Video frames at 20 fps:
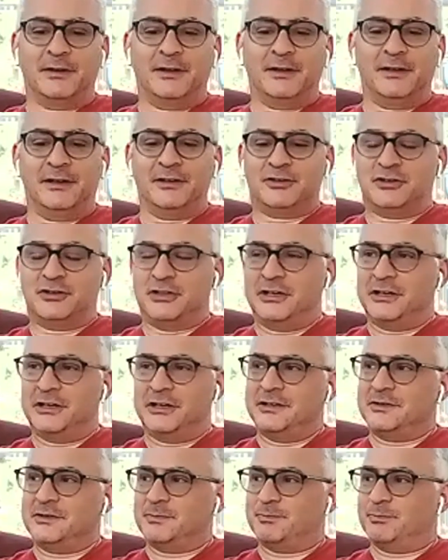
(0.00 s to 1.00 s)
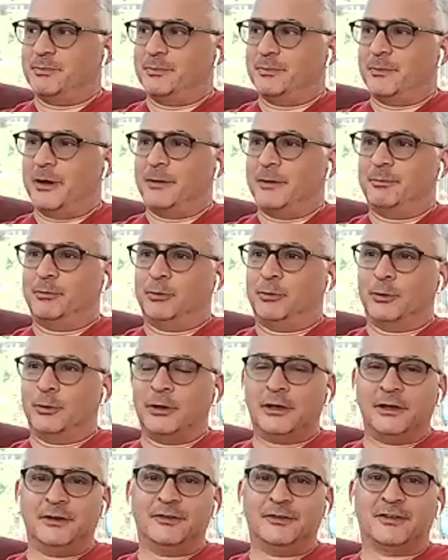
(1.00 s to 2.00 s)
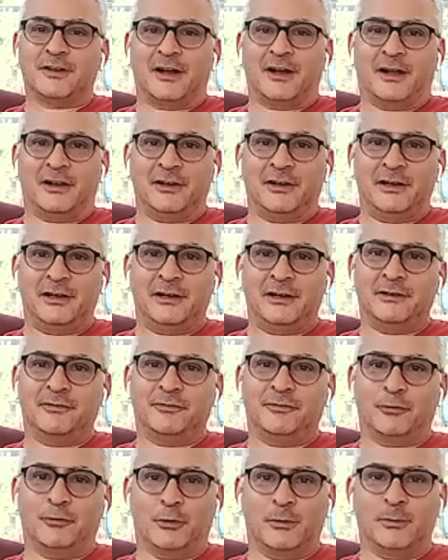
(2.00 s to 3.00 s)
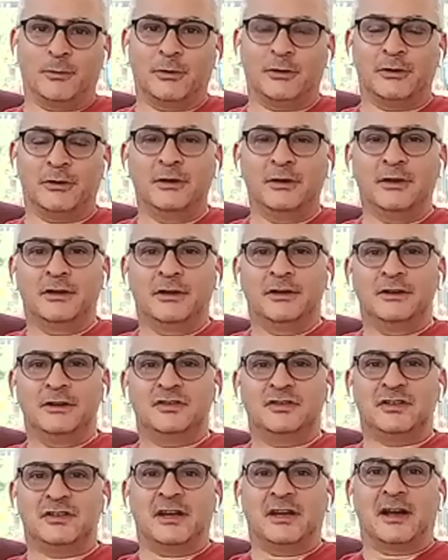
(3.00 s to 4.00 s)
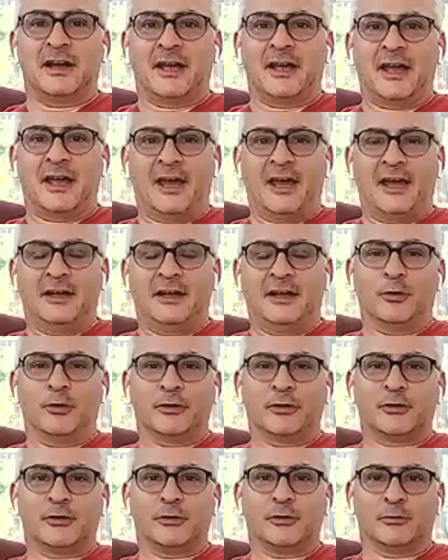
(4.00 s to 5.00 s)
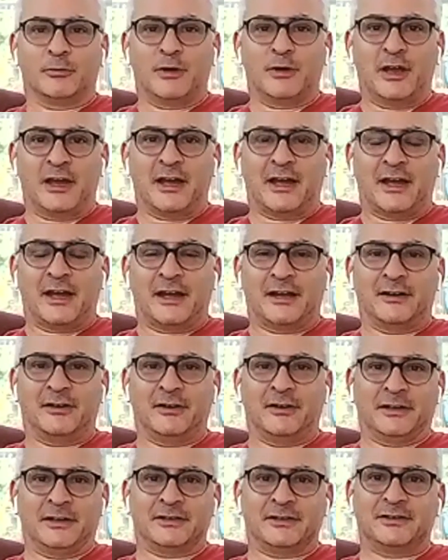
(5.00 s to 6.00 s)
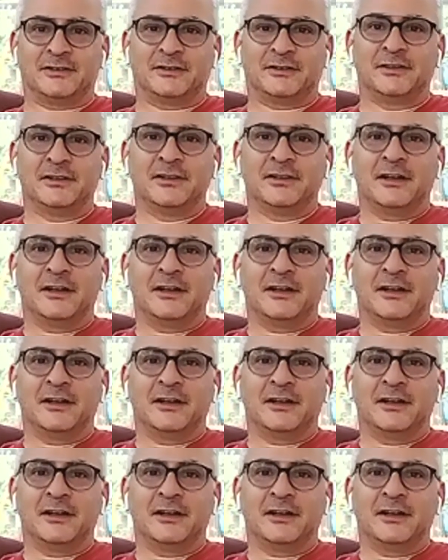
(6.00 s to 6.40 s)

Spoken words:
she is a Brookings colleague, a former CIA North Korea analyst.